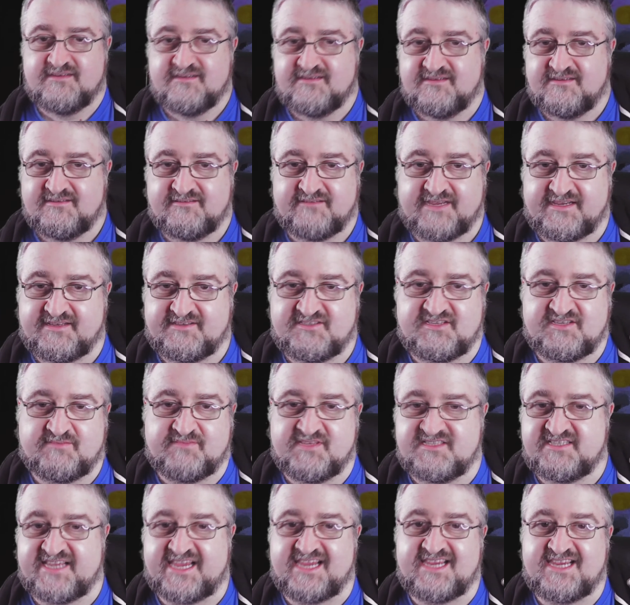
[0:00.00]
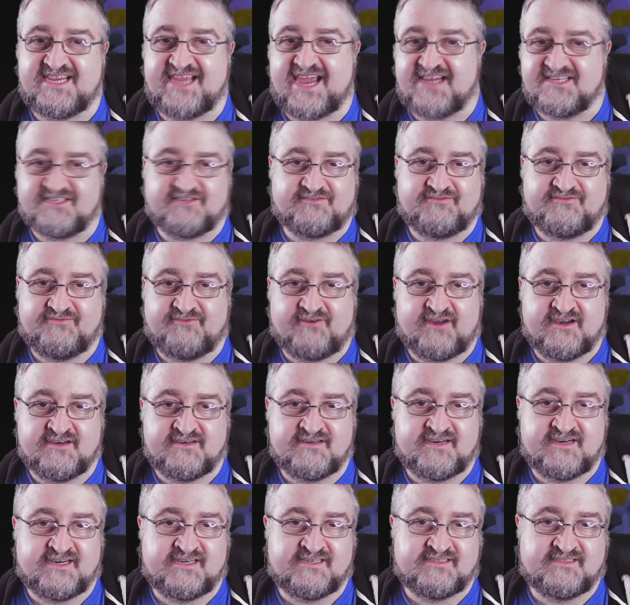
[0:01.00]
Like, some of the side gags are
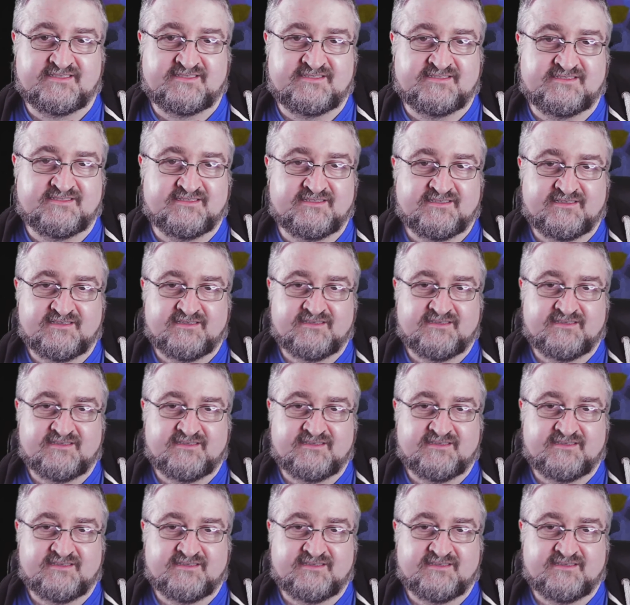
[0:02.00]
fun, and